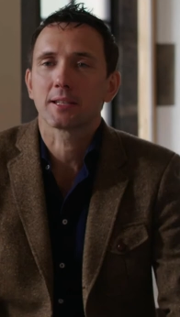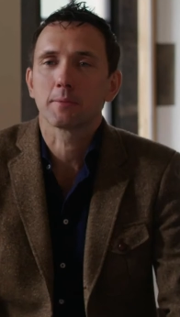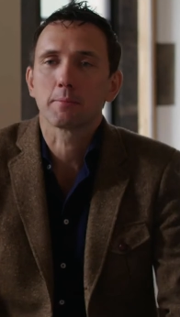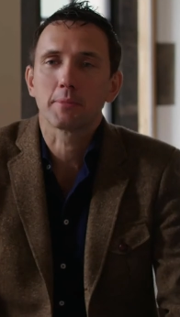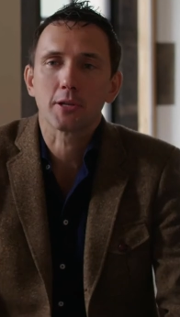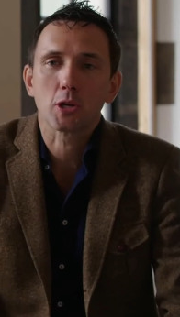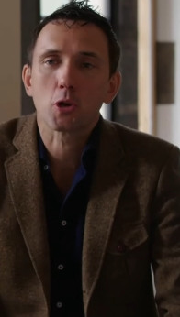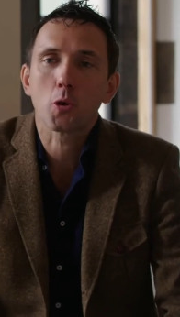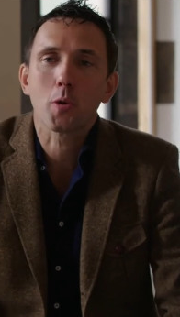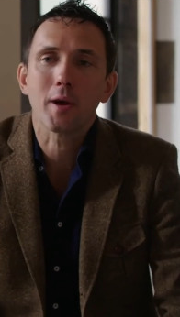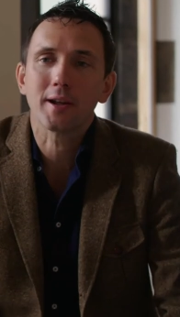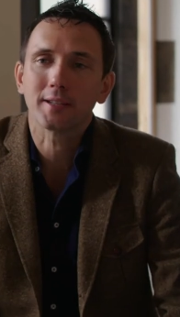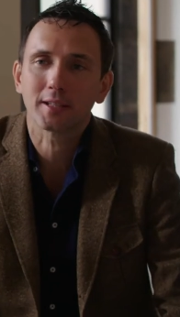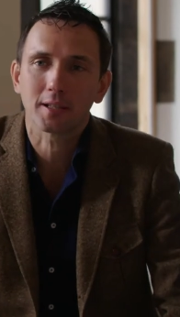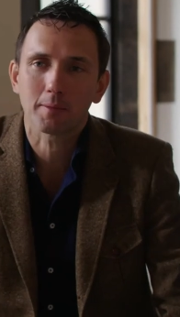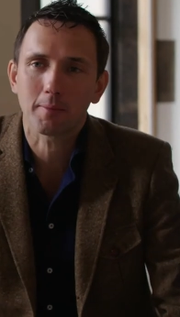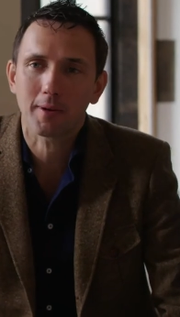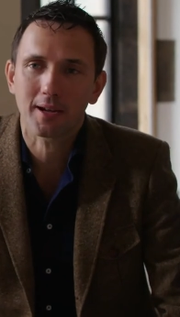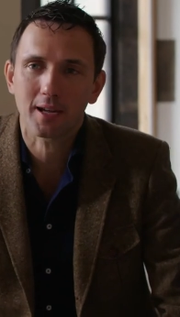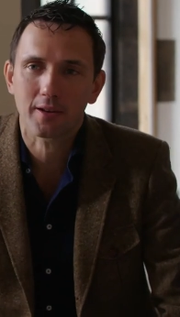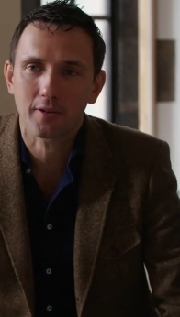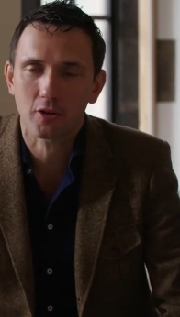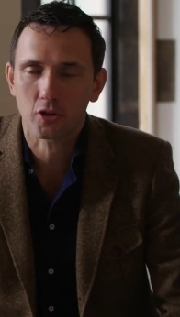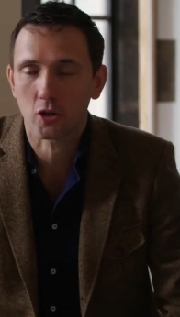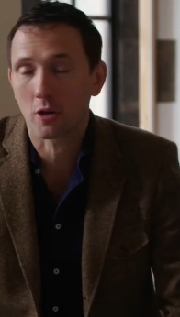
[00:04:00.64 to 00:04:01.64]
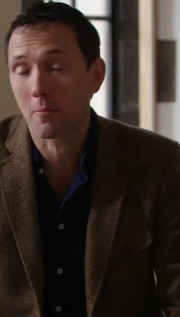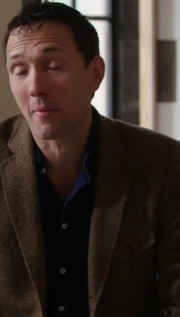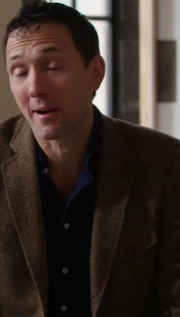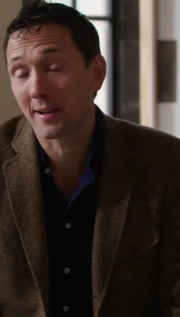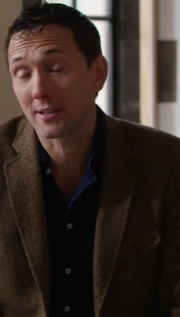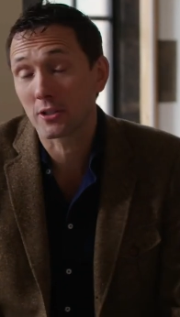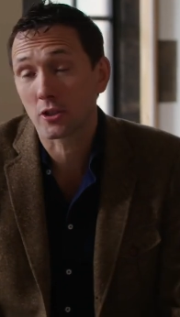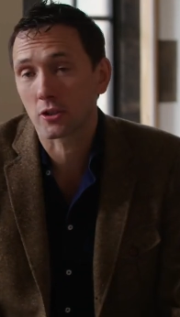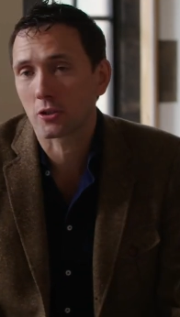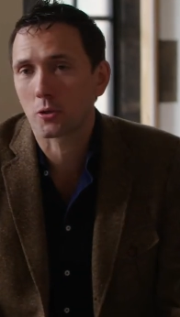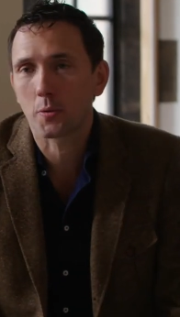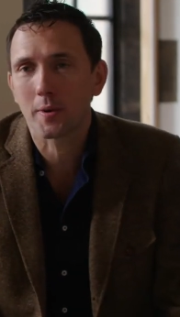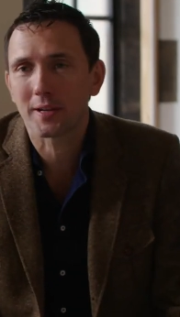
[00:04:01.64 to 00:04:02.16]
simply created by it? Is our mind
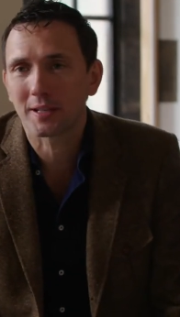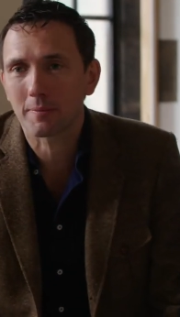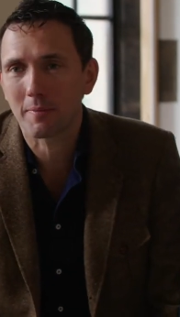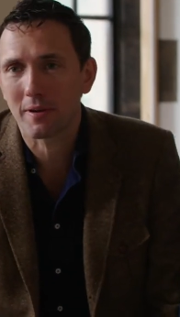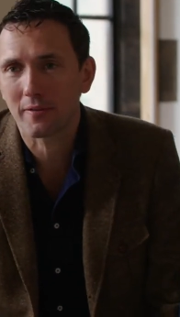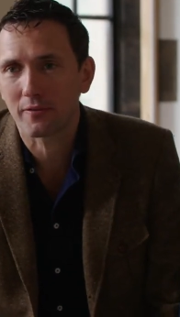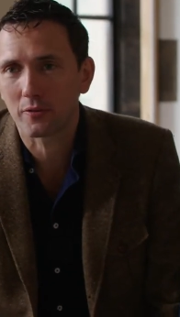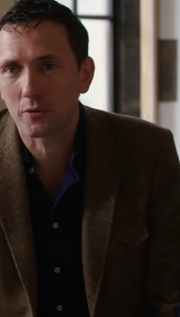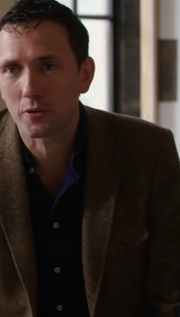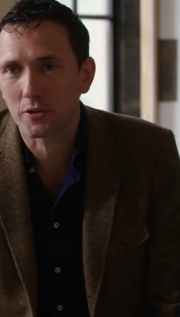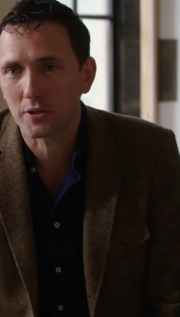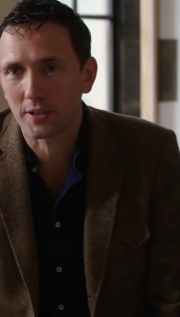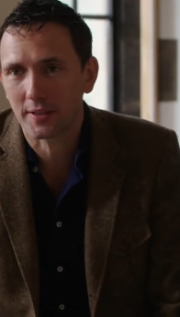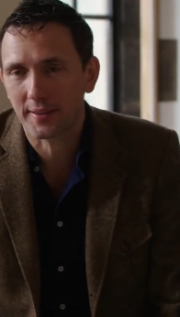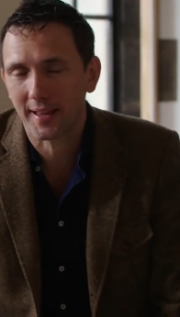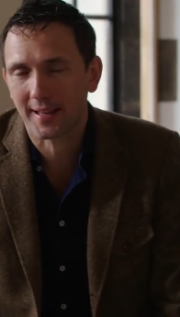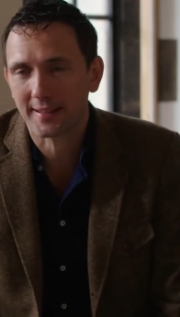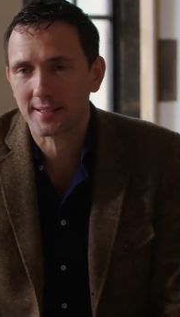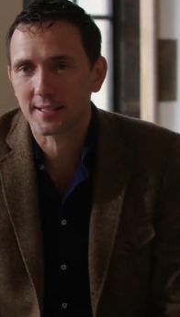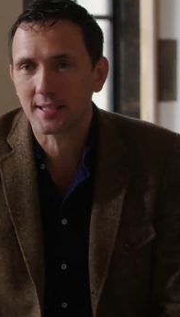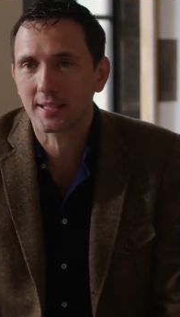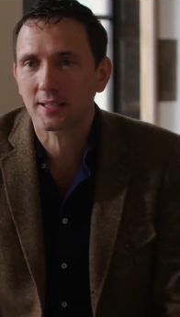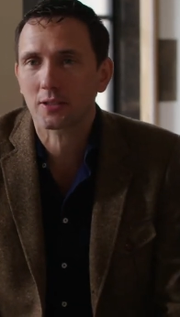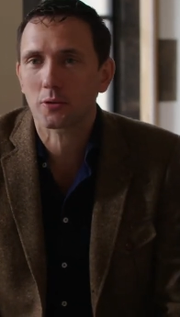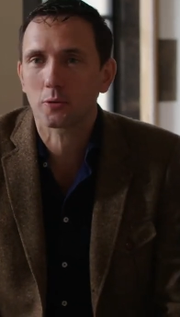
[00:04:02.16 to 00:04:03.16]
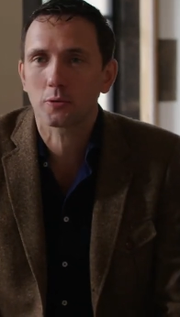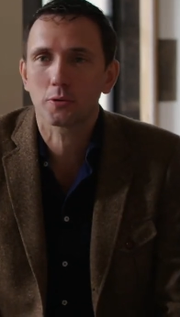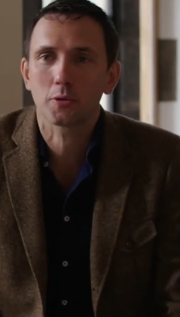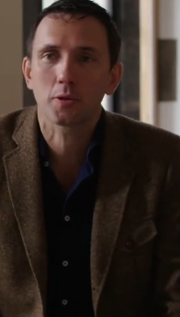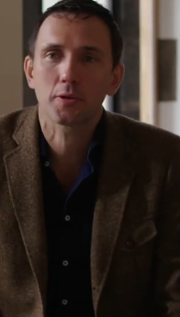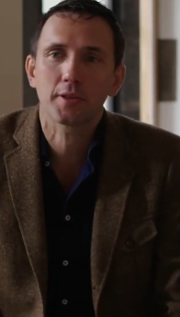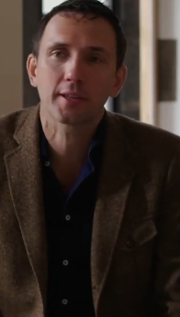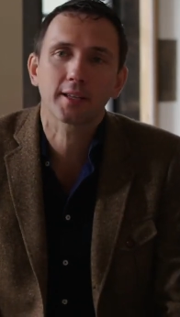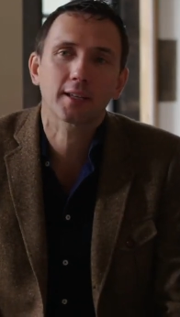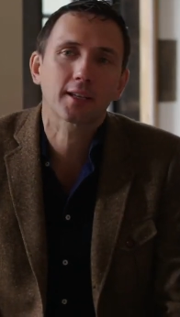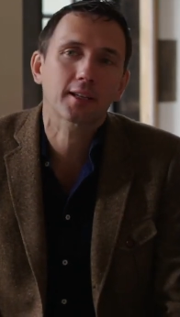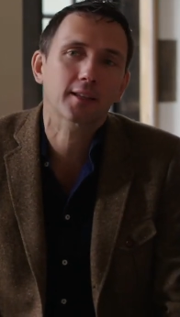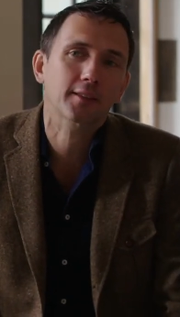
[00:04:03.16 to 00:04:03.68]
just created by evolution, that's it? Or do you
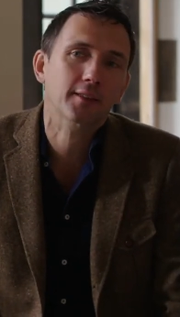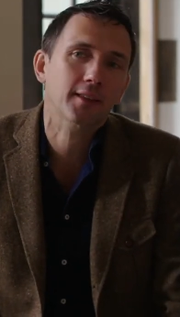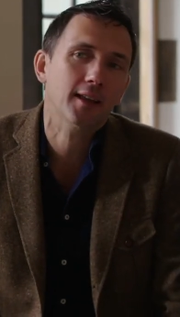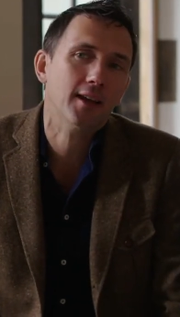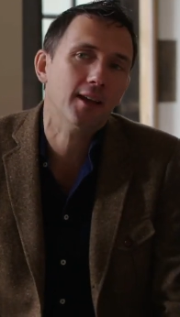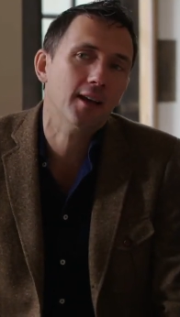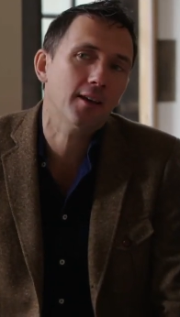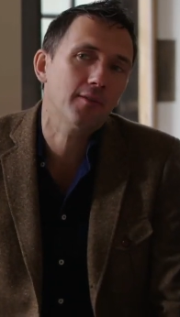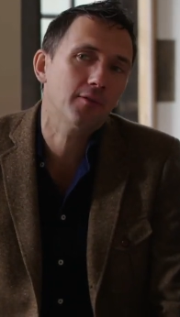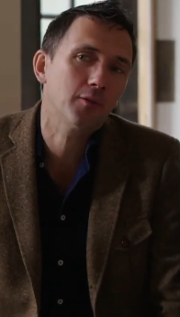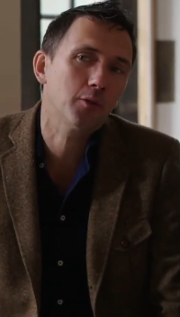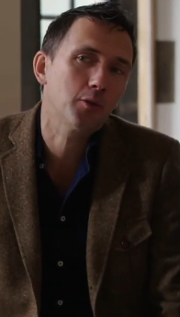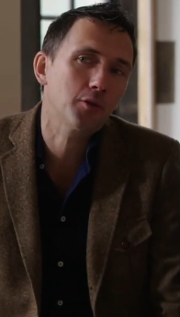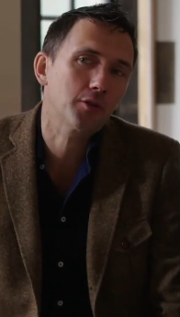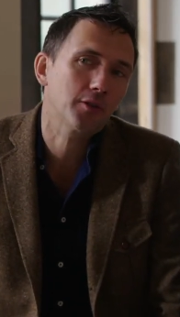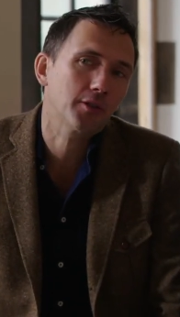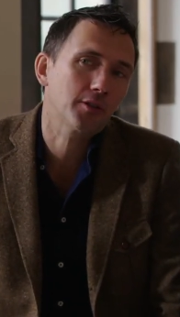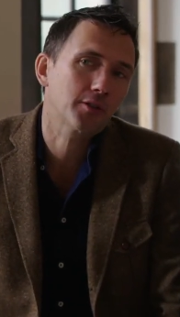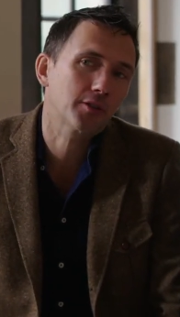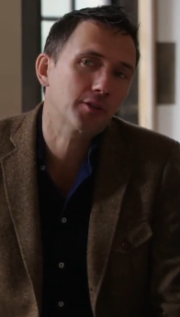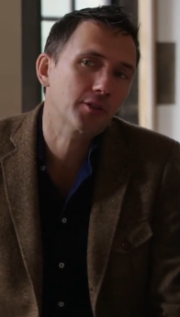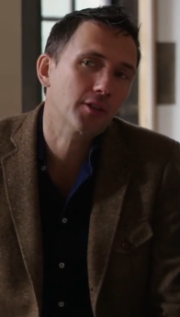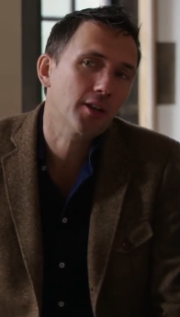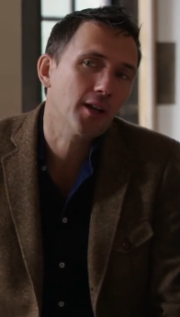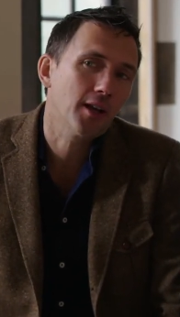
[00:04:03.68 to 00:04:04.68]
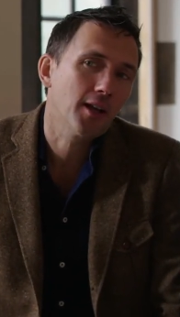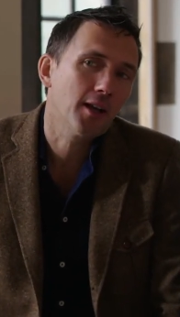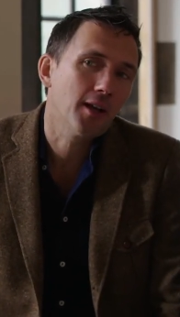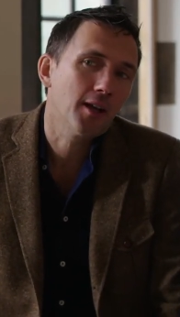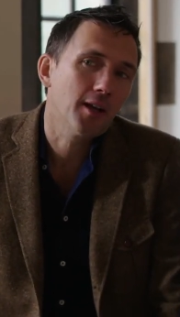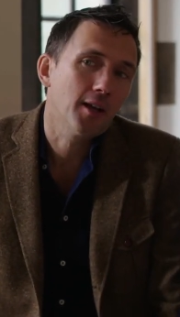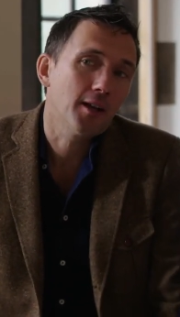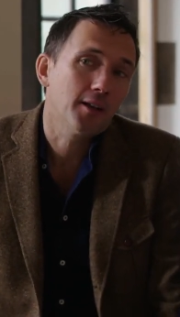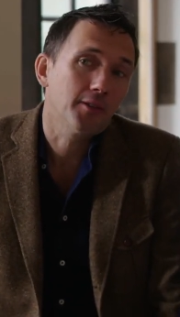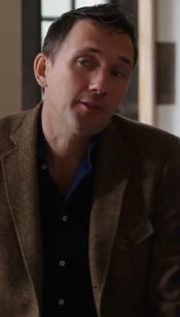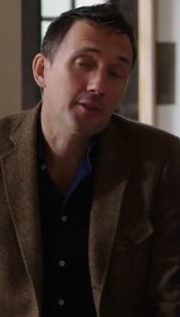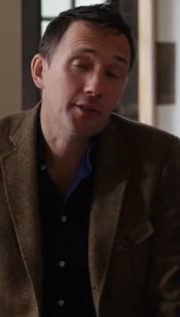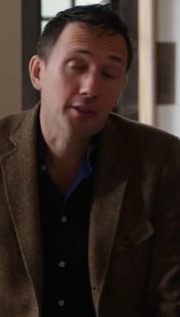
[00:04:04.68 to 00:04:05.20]
think that evolution is
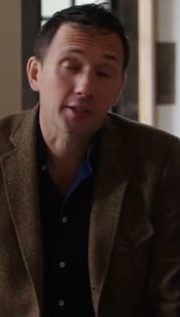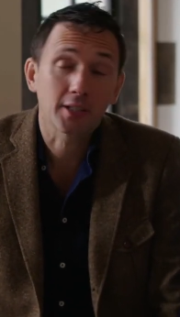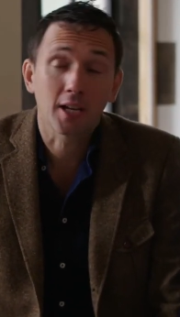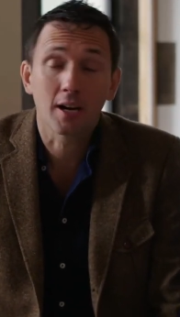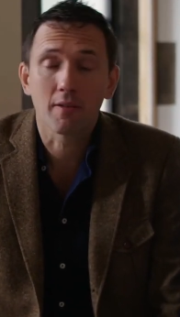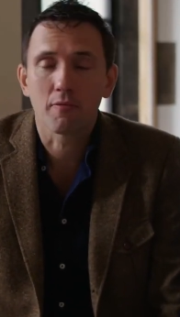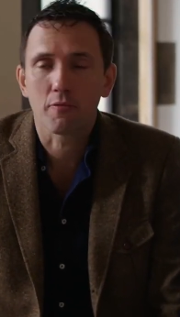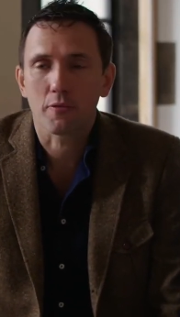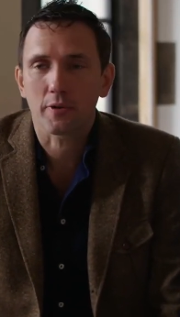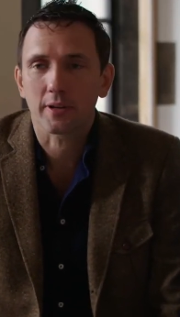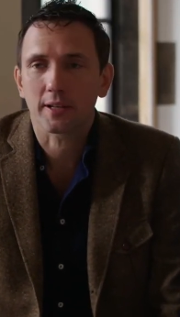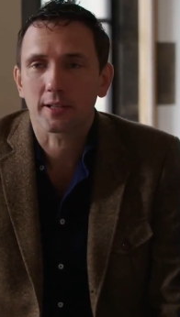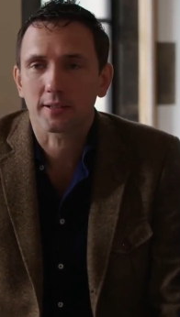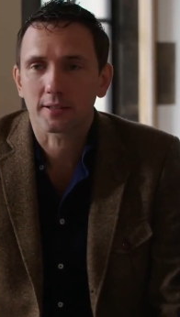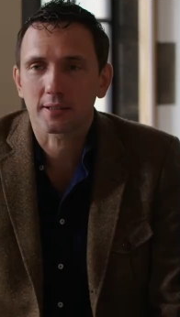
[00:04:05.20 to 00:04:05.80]
discovering